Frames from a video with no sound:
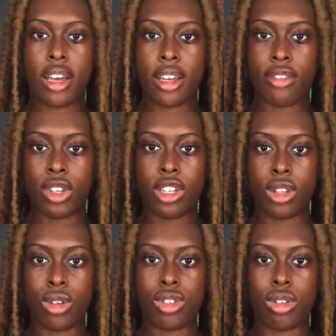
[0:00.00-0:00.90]
And if you did
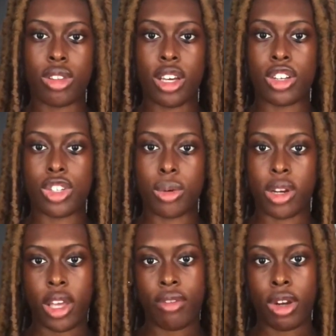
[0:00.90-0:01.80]
those two things, you were
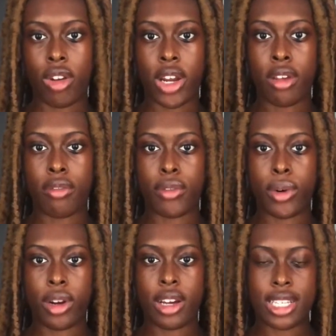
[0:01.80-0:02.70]
given credit
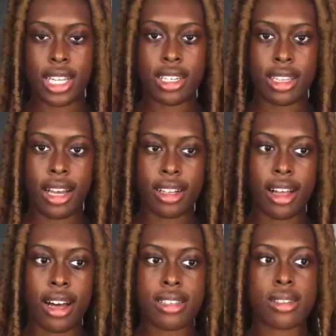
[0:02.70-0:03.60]
for attending that
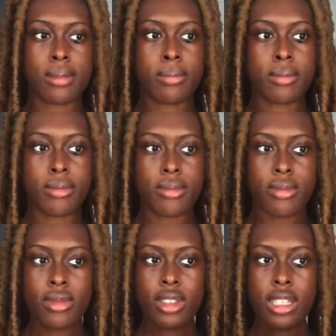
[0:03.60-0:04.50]
class.
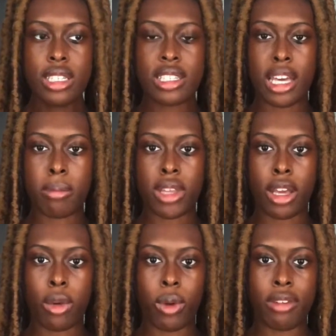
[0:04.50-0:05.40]
Same
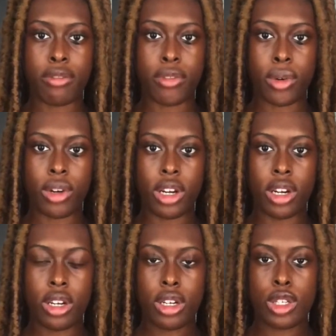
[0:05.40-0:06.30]
thing went for
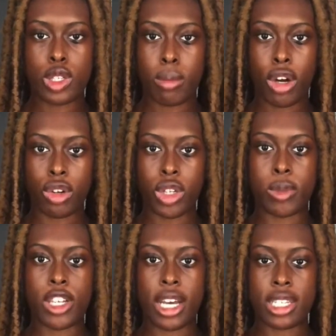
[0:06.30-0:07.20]
small
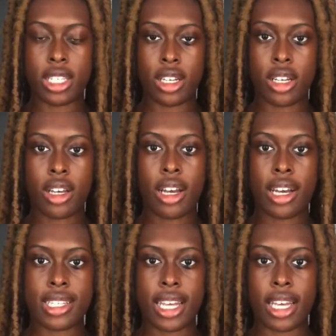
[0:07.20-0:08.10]
groups. You had to
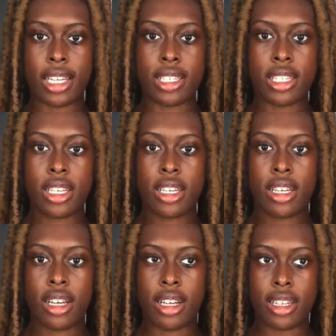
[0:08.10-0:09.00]
attend
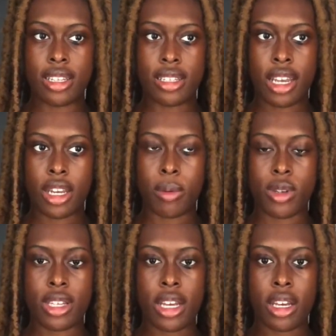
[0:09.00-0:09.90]
at least
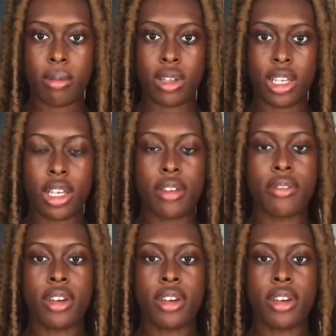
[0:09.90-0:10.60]
80%, I believe.